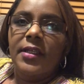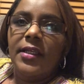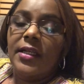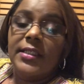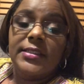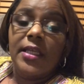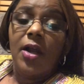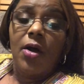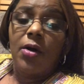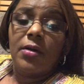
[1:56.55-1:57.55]
and I say,
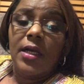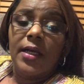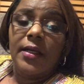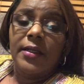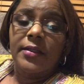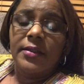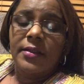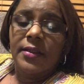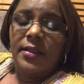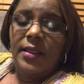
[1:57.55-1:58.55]
all God,
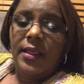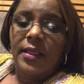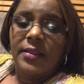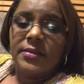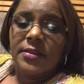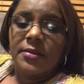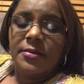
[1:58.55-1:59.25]
and